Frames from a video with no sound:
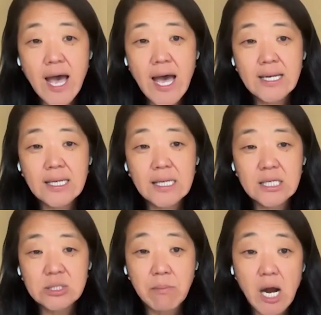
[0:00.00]
that
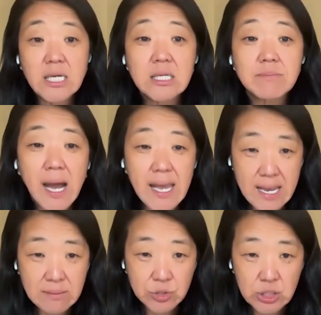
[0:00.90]
is marketed by
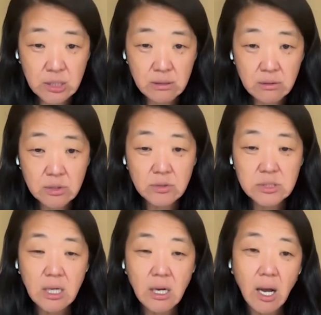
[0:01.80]
Amgen. So
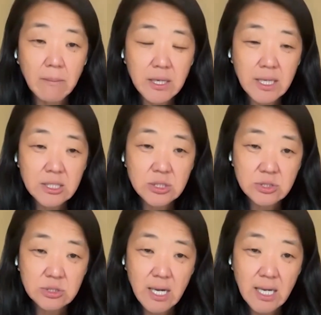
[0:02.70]
it's a
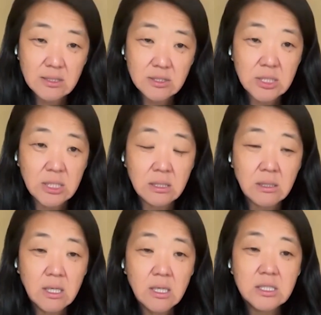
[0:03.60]
combination
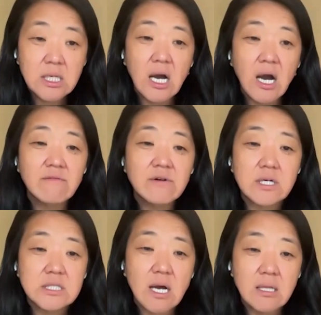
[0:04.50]
strategy to
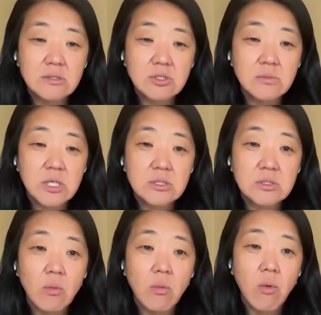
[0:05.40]
cover a solid tumor
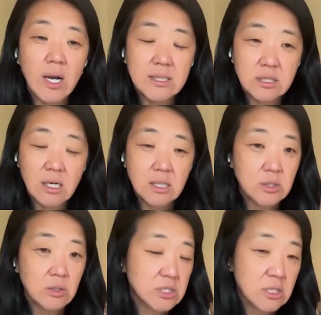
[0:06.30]
into one
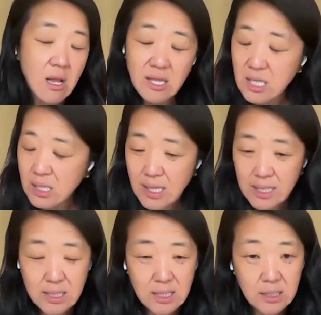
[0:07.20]
target. So there's nothing
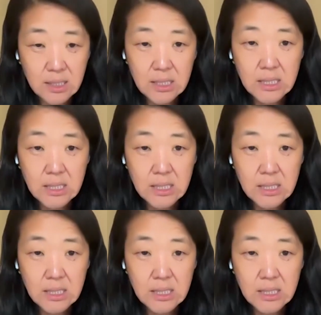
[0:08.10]
like it